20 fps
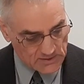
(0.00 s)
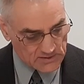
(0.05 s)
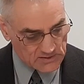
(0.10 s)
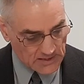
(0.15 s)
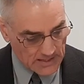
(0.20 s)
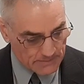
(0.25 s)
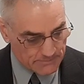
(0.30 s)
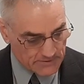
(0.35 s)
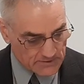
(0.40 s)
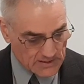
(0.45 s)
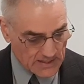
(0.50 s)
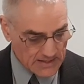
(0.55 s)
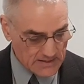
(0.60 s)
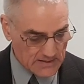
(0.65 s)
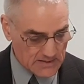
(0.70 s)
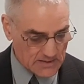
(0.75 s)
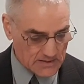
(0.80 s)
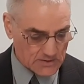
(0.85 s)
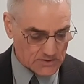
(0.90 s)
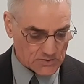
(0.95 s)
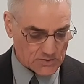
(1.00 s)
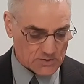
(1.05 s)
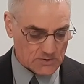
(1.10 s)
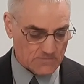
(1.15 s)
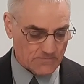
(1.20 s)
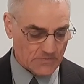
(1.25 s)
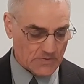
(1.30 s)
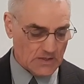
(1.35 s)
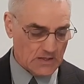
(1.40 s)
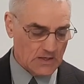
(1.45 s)
the time of day is.
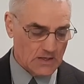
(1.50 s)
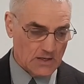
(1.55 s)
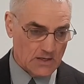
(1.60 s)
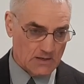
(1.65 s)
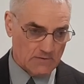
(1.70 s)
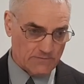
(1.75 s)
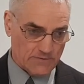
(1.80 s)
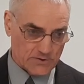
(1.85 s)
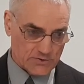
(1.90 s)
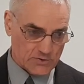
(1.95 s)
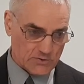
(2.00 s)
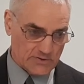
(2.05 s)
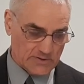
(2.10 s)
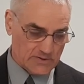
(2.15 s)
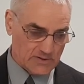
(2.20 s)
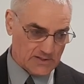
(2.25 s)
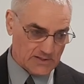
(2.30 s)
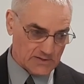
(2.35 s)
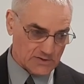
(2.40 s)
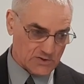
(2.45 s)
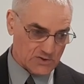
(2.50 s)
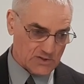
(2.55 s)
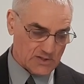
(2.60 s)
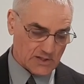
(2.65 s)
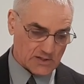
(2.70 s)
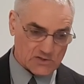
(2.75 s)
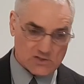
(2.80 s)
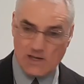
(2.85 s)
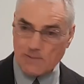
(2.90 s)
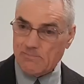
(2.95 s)
1 Corinthians
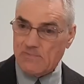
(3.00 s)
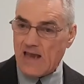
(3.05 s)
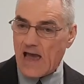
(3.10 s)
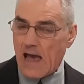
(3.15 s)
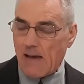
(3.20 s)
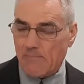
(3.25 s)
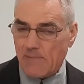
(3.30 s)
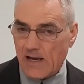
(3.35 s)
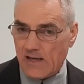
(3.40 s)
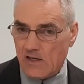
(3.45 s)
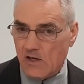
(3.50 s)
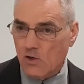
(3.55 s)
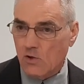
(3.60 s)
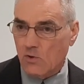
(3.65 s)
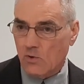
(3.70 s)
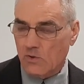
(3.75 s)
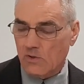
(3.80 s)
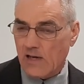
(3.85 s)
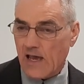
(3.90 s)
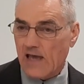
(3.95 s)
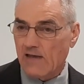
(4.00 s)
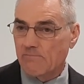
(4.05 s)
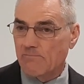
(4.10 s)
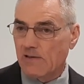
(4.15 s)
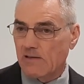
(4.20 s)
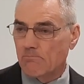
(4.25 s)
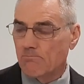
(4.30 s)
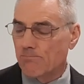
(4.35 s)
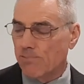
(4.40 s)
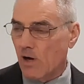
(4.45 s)
6 I'm not my own, I've
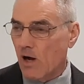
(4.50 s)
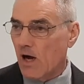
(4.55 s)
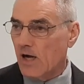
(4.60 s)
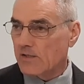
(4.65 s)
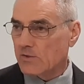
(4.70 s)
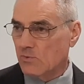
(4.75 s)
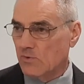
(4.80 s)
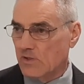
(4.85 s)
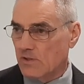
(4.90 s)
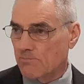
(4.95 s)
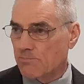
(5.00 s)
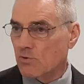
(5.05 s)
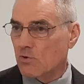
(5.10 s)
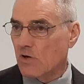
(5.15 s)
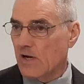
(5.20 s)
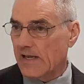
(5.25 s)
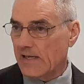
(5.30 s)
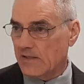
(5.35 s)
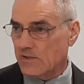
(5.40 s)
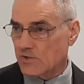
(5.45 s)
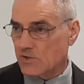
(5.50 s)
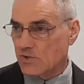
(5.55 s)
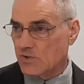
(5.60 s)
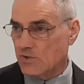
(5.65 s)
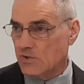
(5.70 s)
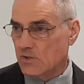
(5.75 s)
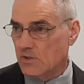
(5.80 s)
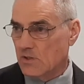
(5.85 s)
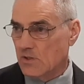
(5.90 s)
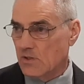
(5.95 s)
been bought with a
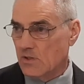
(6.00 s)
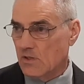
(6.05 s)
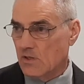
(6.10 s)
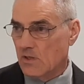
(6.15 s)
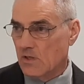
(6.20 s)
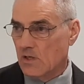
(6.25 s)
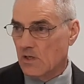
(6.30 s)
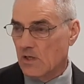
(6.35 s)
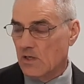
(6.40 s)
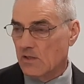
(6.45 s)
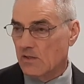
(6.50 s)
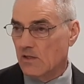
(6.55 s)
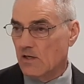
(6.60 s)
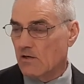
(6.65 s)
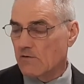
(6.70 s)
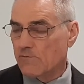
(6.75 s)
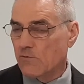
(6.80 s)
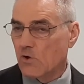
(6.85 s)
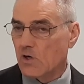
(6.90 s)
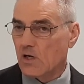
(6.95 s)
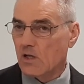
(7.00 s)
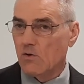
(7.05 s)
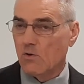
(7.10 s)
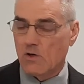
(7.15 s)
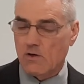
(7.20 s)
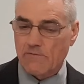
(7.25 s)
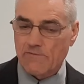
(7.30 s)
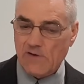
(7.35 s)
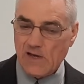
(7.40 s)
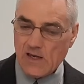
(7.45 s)
price. Therefore,
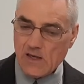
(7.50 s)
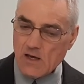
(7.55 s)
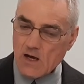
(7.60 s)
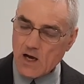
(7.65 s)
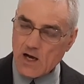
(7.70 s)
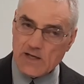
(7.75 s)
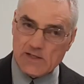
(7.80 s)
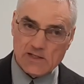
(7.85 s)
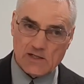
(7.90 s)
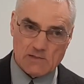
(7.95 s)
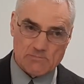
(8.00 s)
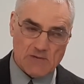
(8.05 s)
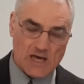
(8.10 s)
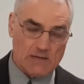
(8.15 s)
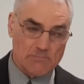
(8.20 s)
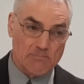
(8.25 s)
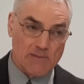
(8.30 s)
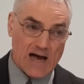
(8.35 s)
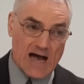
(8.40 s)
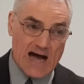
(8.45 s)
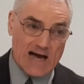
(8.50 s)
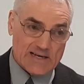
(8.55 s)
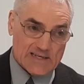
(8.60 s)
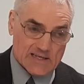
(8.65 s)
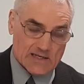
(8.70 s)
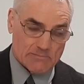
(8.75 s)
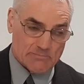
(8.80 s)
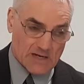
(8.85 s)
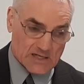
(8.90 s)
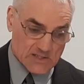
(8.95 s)
glorify God in my body
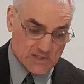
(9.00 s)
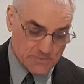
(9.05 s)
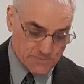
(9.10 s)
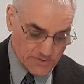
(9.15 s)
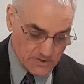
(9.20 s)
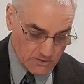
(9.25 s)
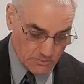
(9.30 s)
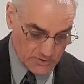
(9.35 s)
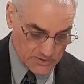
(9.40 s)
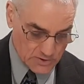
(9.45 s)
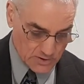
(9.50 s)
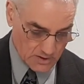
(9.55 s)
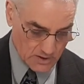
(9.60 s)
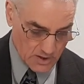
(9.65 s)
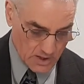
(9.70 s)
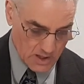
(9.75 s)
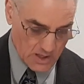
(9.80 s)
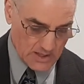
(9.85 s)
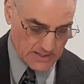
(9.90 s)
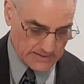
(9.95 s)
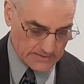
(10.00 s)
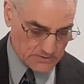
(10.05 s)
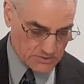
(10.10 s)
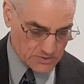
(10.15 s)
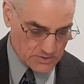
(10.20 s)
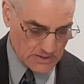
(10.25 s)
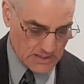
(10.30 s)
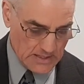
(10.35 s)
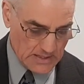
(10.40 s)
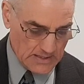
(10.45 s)
and my spirit, which are
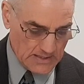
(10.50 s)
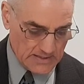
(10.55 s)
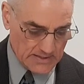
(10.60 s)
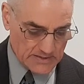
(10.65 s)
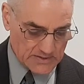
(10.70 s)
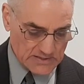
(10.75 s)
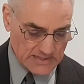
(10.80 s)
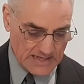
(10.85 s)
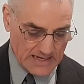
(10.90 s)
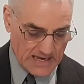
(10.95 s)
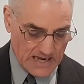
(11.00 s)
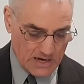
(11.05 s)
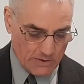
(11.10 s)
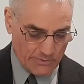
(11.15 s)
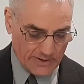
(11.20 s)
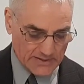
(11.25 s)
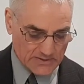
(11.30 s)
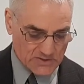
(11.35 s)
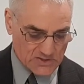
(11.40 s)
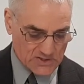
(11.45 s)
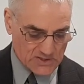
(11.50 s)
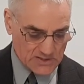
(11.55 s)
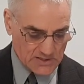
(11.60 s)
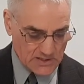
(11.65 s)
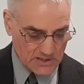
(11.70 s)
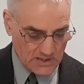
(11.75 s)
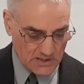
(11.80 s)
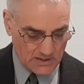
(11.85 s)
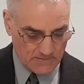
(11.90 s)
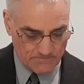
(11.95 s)
God's. Is that how I
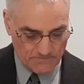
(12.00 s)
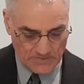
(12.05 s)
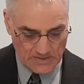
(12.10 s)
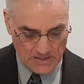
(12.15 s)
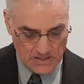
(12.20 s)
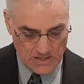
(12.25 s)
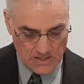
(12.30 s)
see